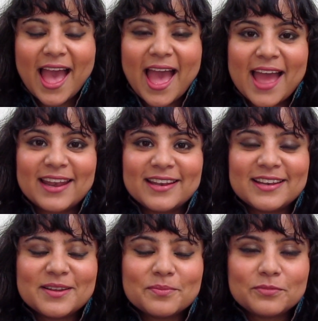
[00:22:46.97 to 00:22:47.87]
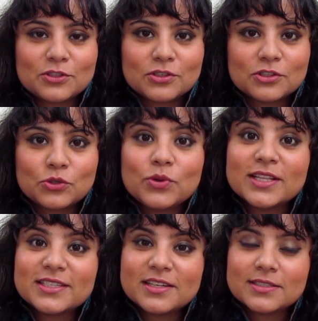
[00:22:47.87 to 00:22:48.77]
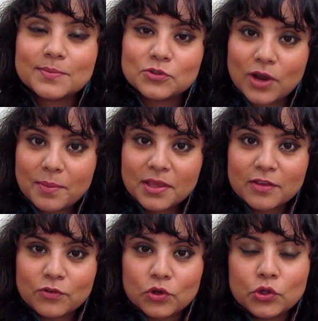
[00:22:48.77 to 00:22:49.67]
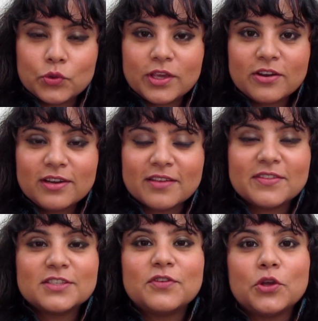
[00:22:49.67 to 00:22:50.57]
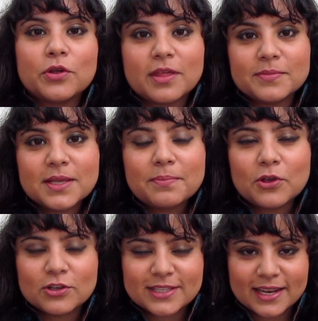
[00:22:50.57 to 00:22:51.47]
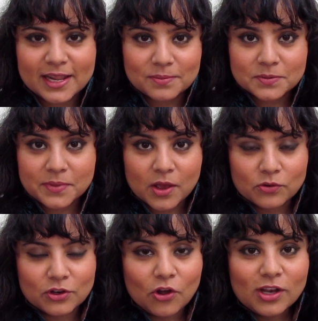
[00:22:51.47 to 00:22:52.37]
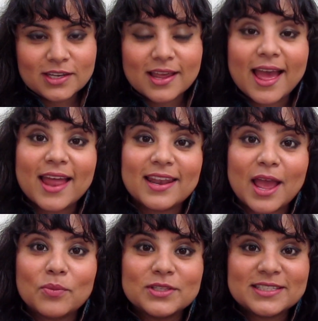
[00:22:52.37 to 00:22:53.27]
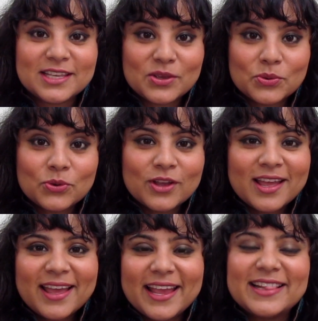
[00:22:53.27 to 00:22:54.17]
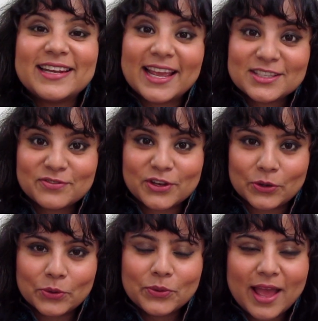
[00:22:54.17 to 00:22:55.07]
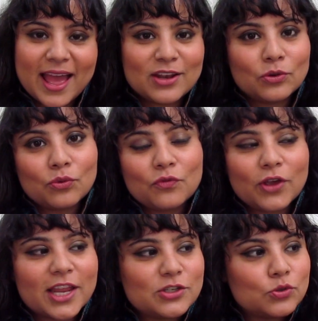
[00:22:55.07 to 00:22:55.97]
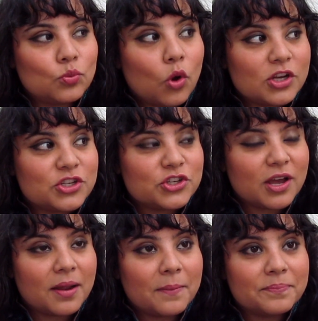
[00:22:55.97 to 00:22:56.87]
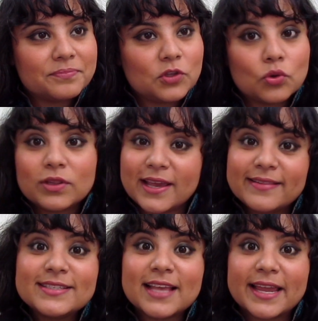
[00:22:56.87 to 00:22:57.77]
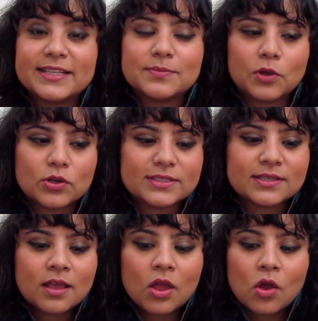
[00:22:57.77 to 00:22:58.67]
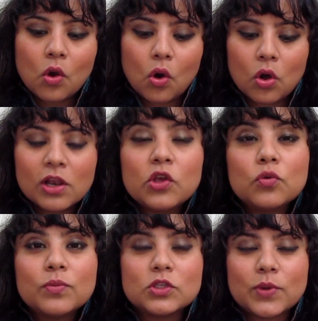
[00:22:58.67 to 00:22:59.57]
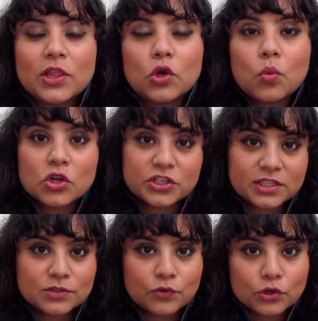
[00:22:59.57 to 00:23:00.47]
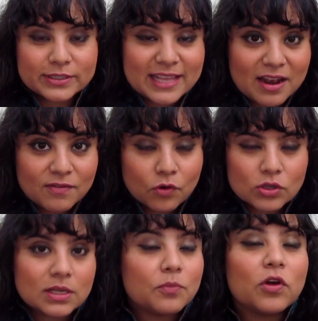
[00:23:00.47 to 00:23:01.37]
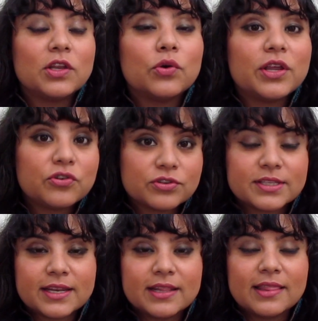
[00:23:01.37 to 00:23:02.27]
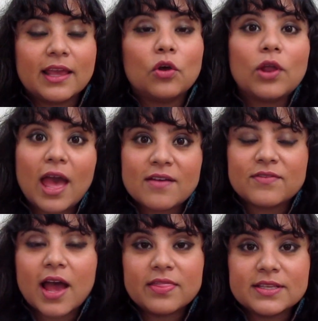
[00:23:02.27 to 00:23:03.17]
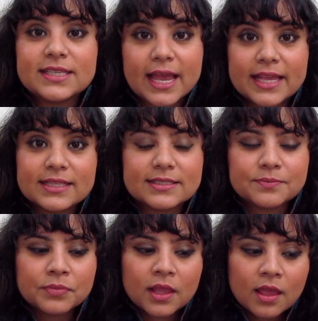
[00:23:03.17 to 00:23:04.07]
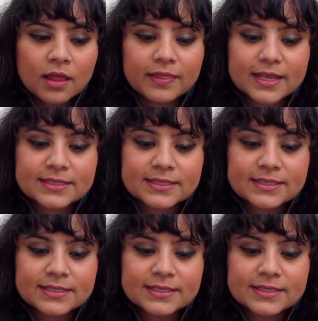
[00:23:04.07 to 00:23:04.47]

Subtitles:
And do consider subscribing if you're new here. Give this video a thumbs up, because that helps me out a lot. And I will see you in the next video. And don't forget to watch, you know, the other signs, because all humans, whether you're watching this for yourself or someone you're interested in, they're going to have other signs, their